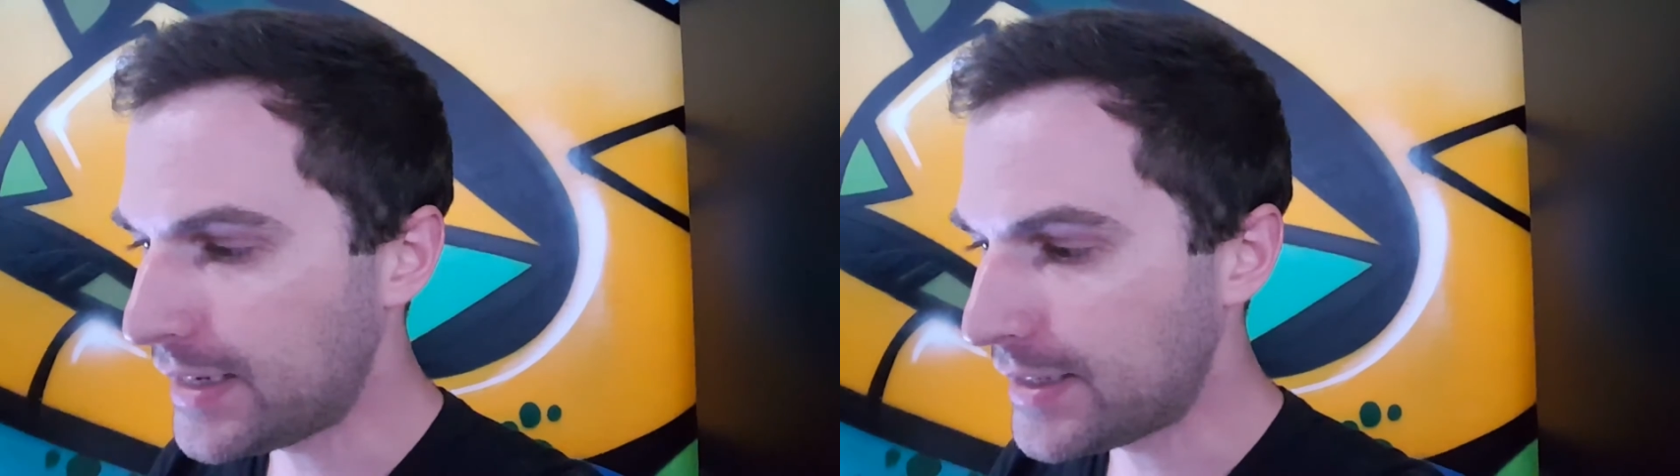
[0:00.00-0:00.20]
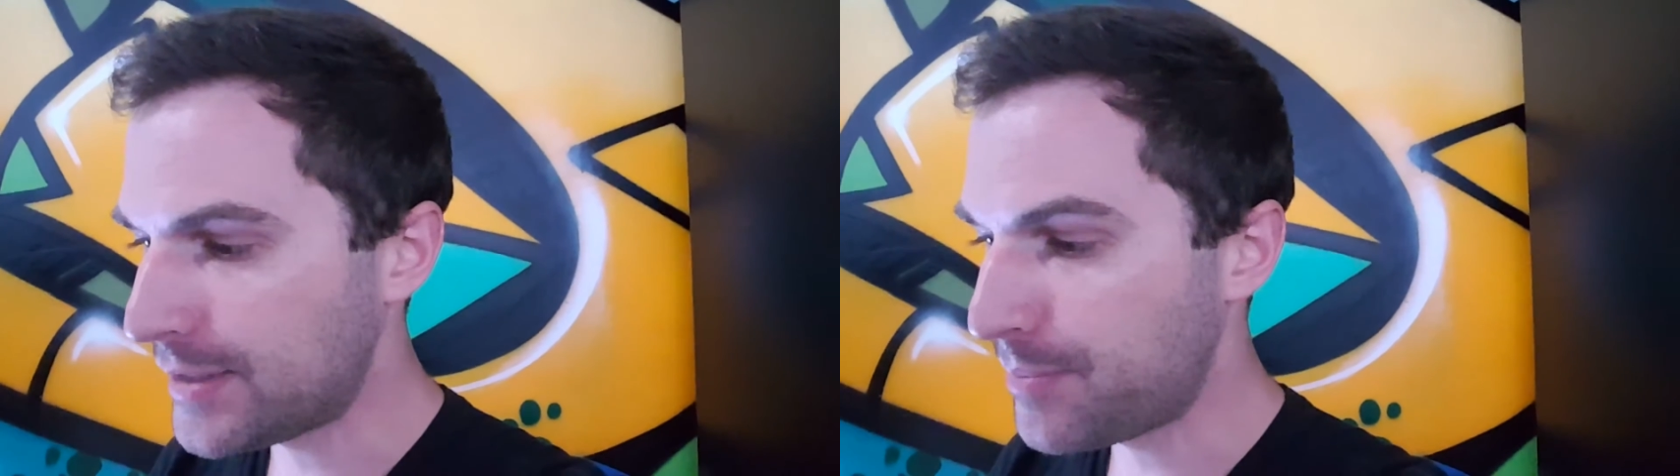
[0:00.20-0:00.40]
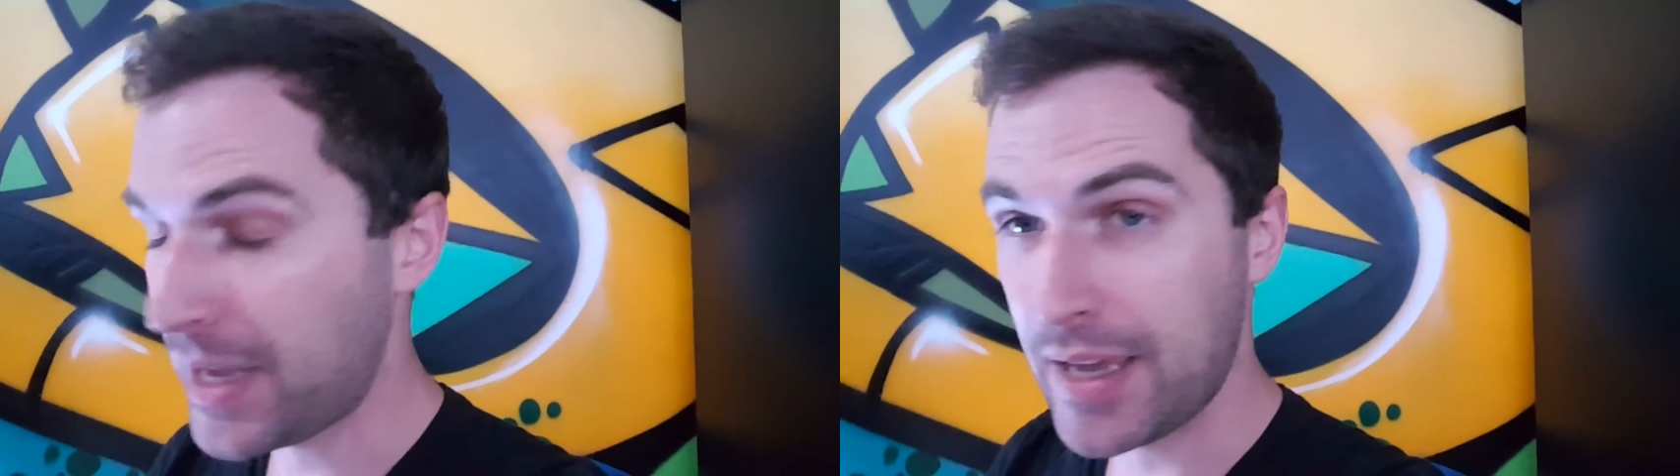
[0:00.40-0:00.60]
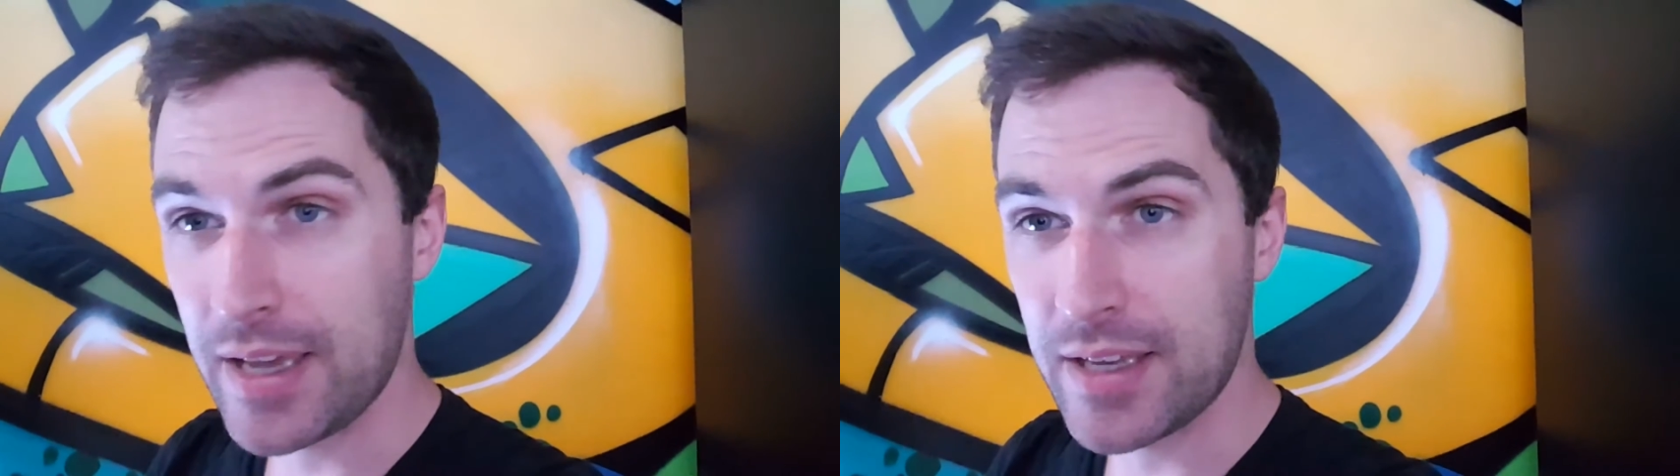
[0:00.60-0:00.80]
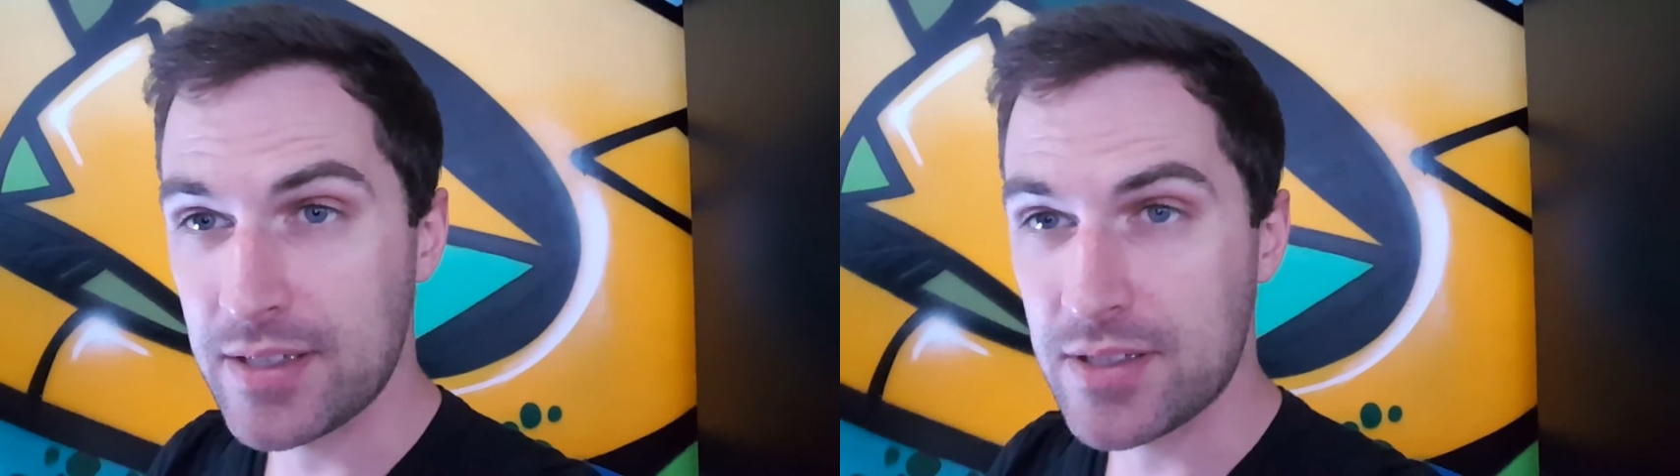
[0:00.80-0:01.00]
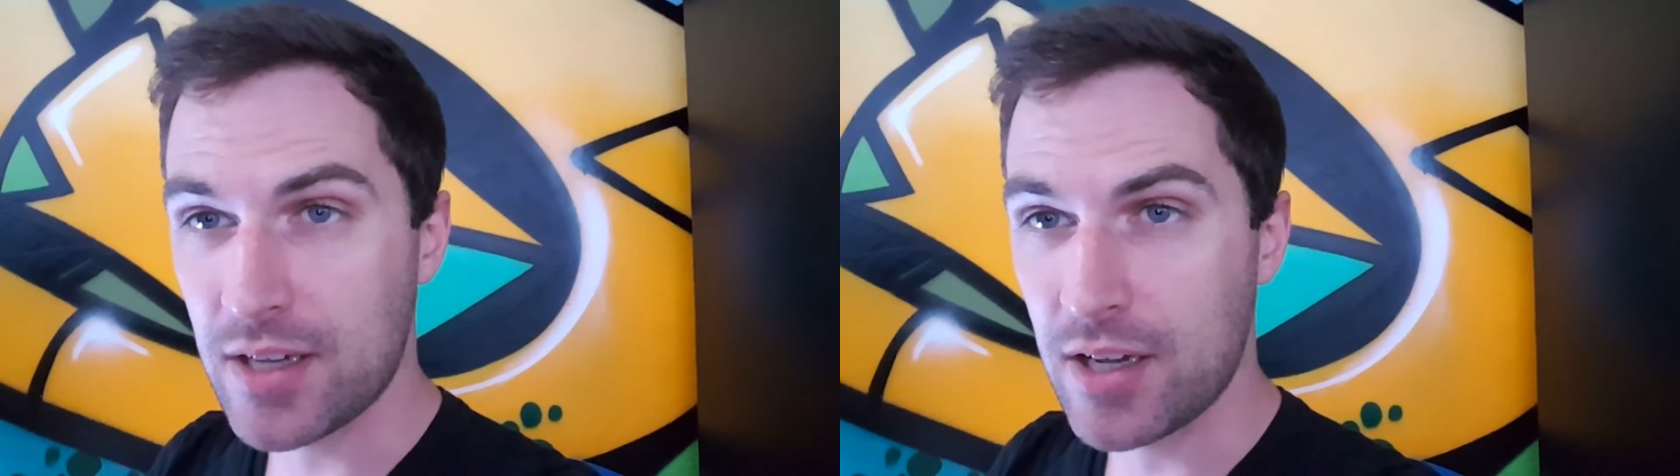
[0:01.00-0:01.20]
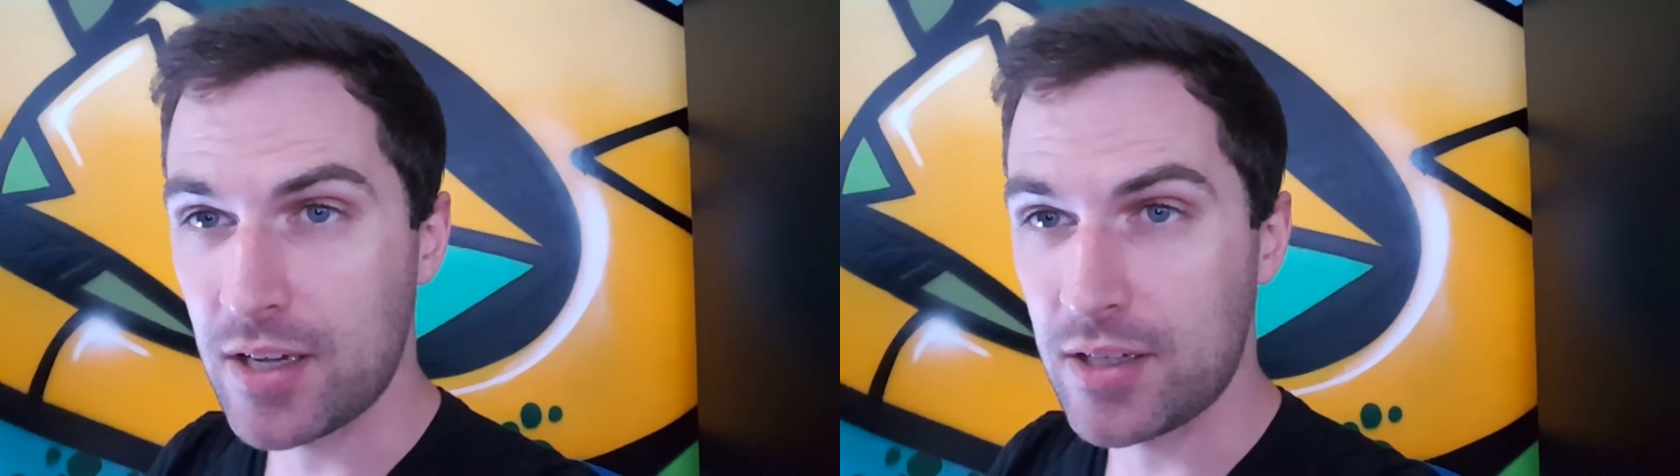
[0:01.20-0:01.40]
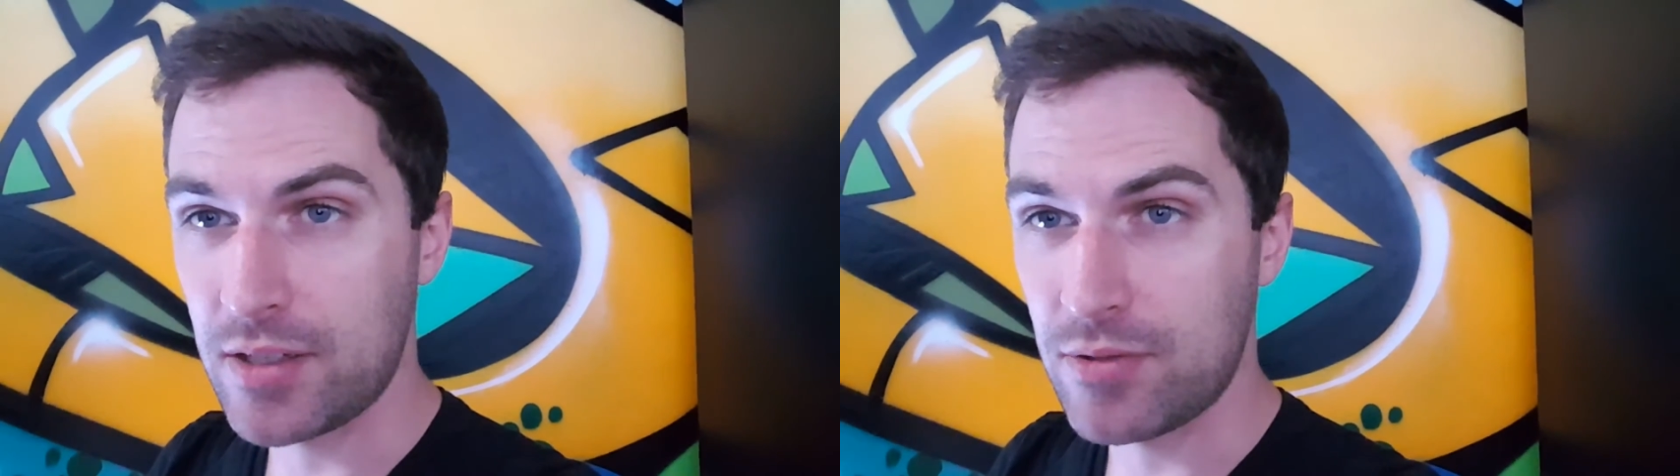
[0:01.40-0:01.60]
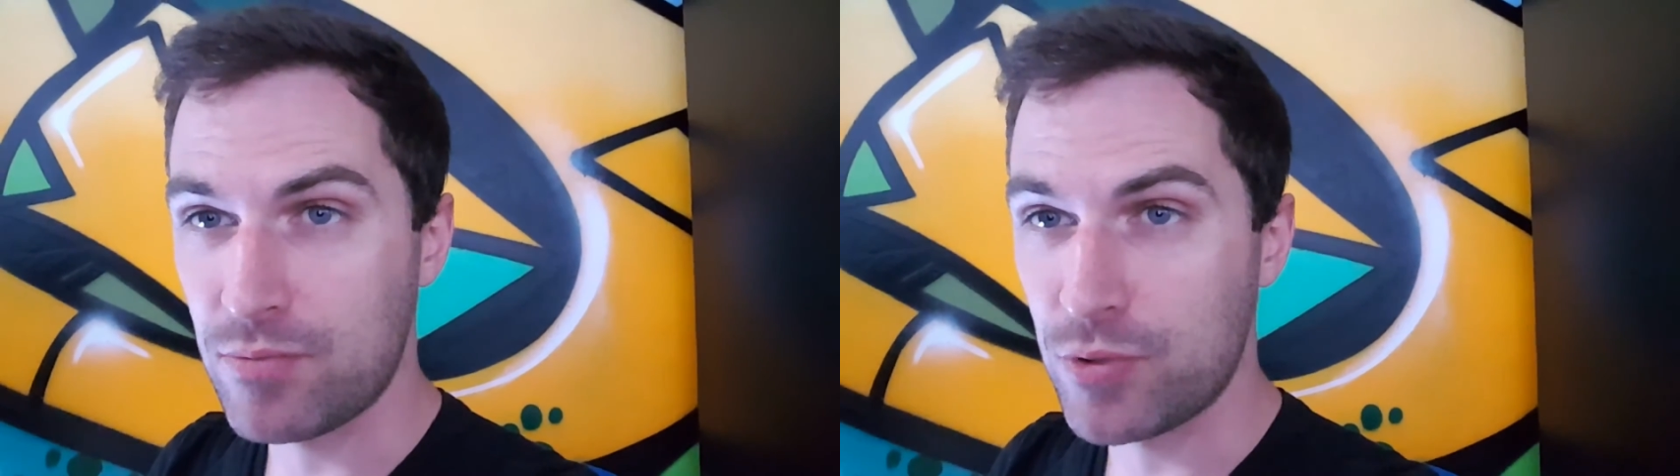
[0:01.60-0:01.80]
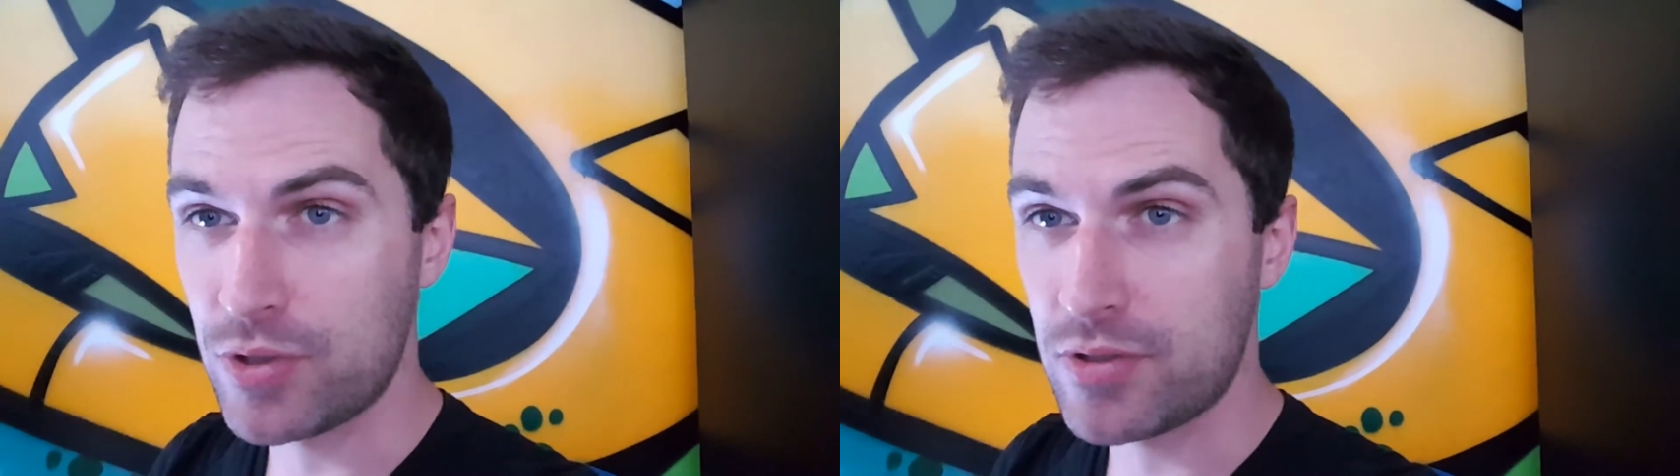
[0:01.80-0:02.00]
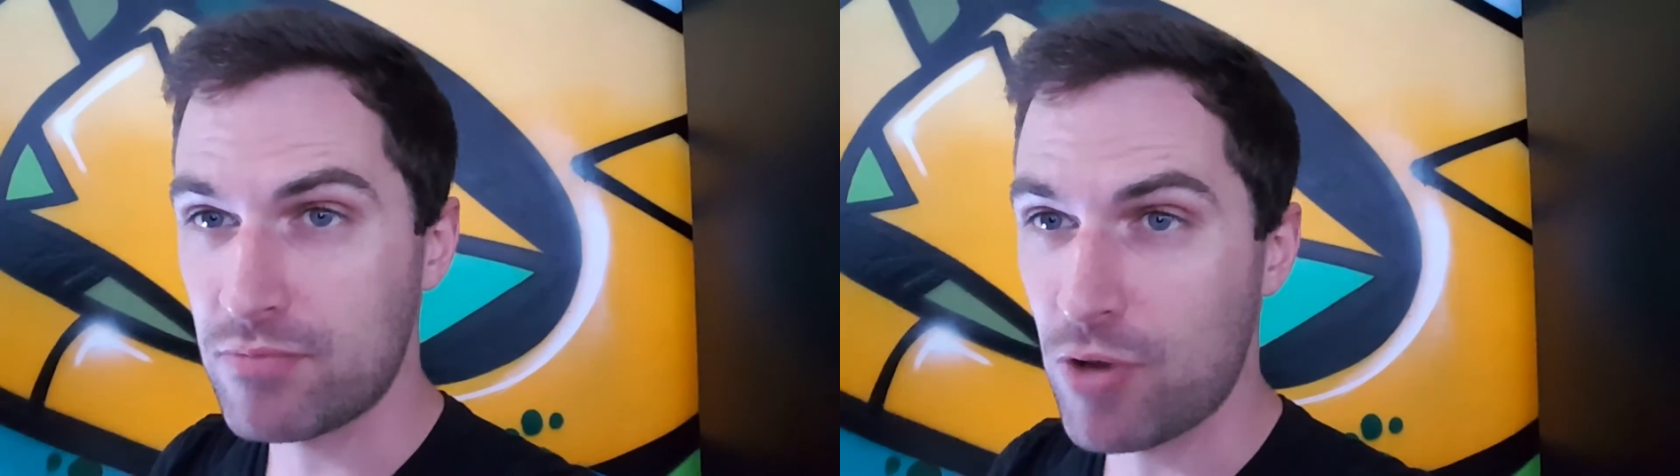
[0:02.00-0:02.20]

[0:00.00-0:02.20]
And I would